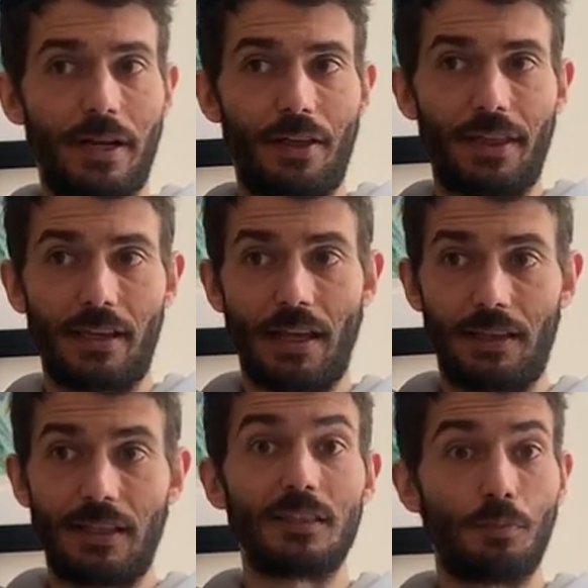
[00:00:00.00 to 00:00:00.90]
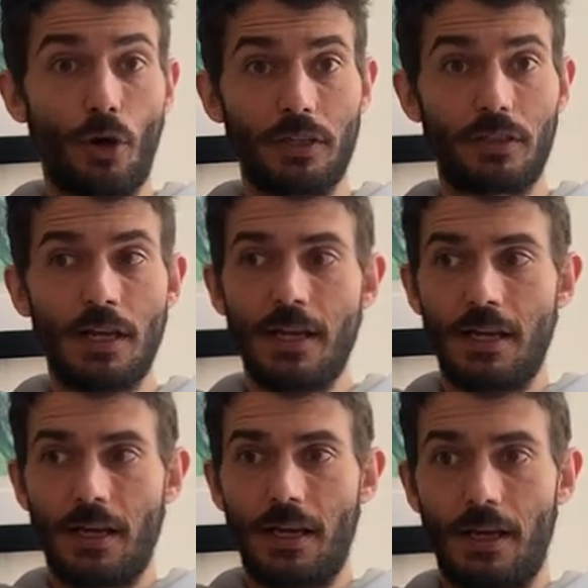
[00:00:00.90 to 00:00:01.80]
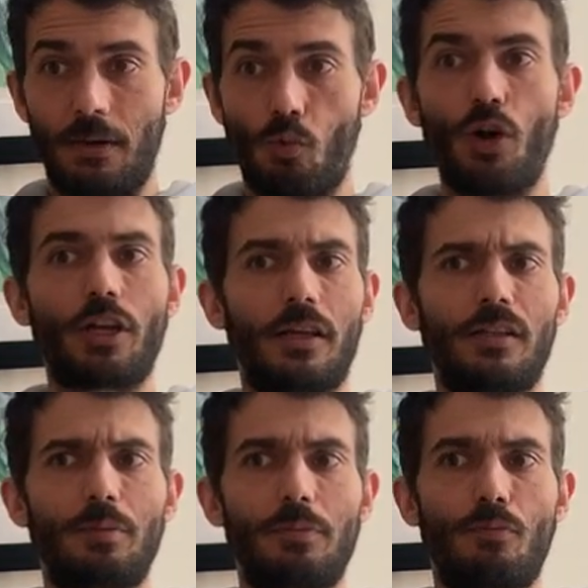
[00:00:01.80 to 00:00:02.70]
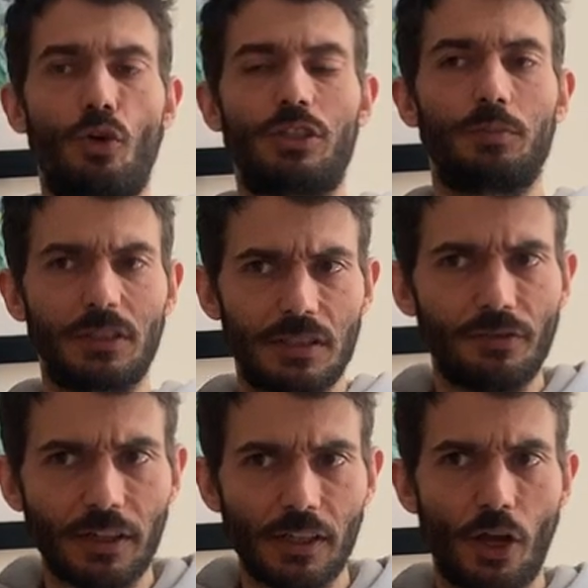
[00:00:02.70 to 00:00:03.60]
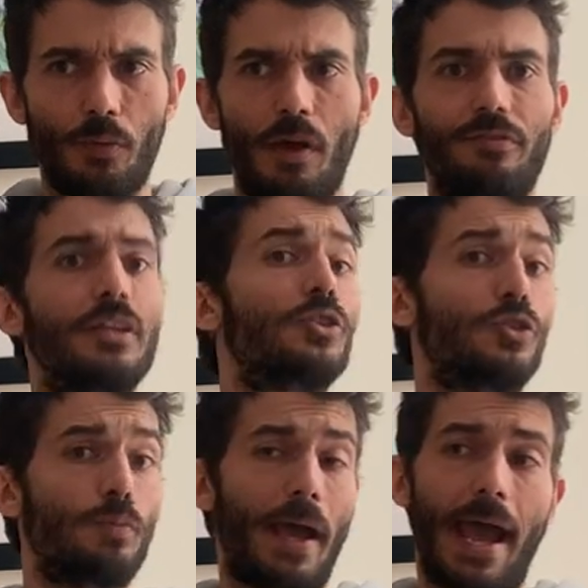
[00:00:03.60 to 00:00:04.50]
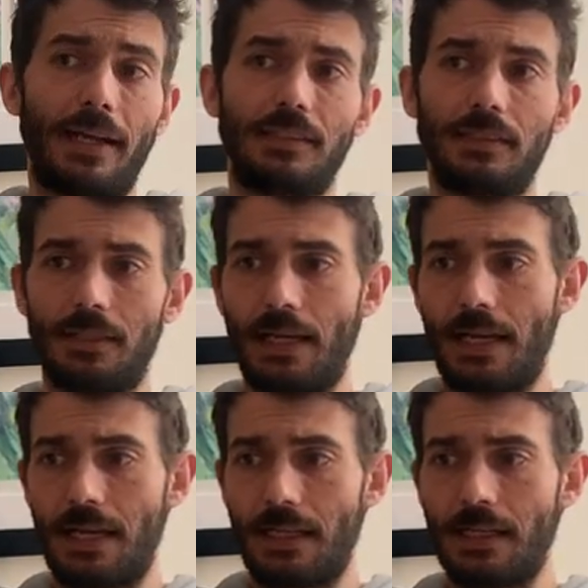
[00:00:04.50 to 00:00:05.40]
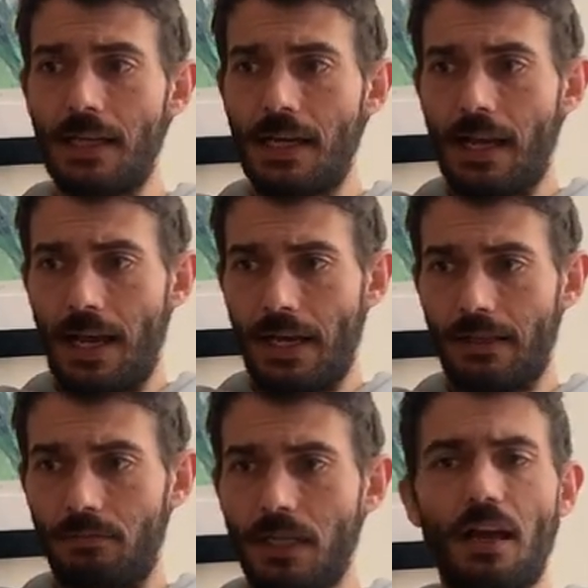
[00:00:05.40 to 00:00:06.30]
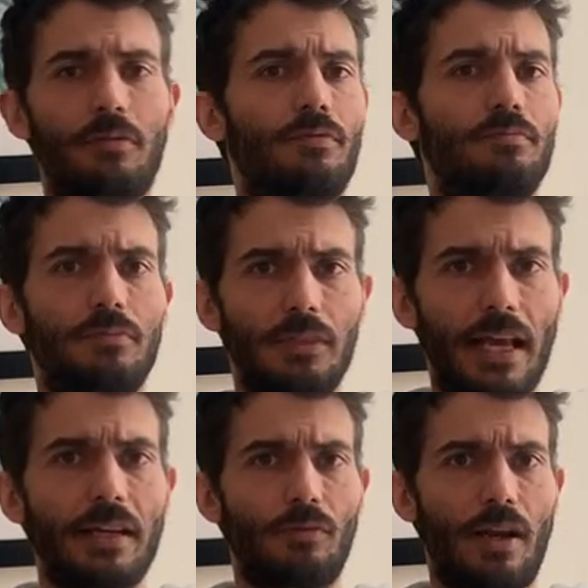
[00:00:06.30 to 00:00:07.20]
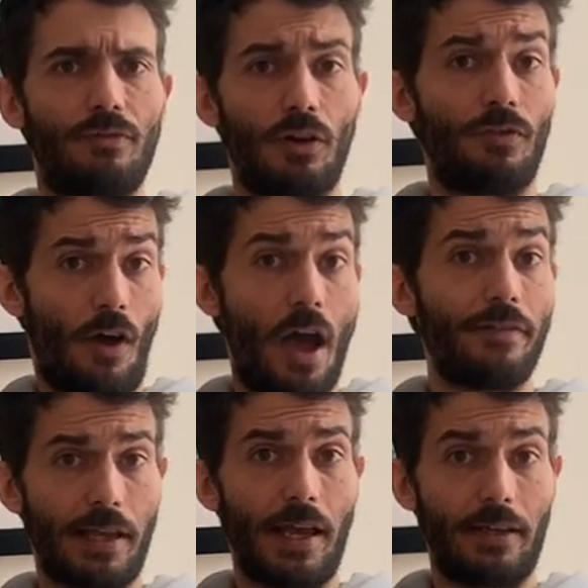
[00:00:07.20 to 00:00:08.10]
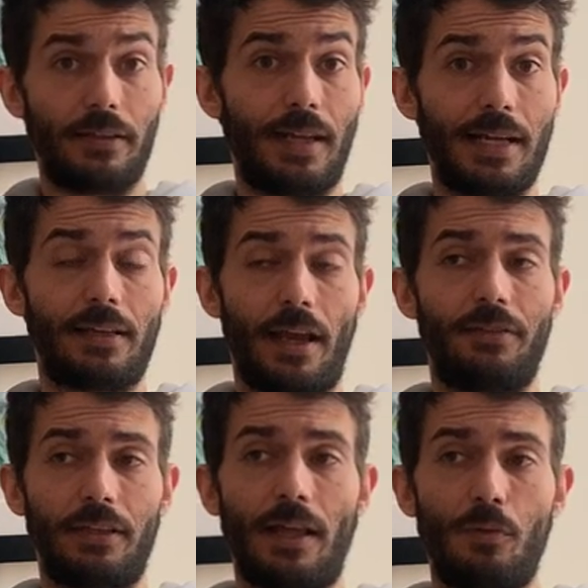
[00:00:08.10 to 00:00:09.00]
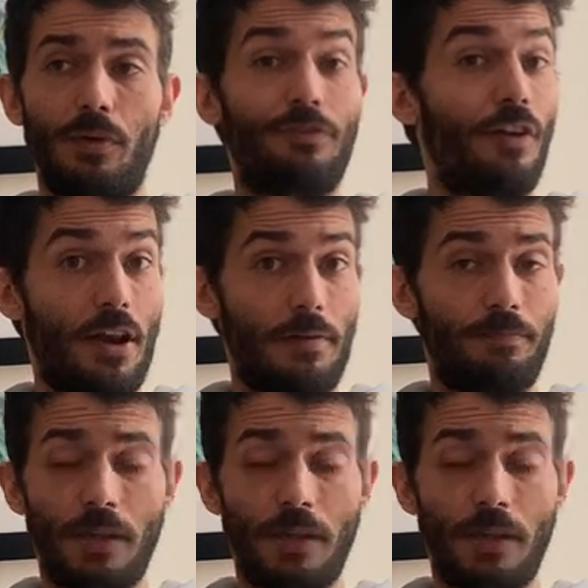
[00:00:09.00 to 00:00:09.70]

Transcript: And I think at this point uh, working a little bit more specifically on my VO2 max and and yeah, getting ready for a 5K and a 10K. I think that would be fun.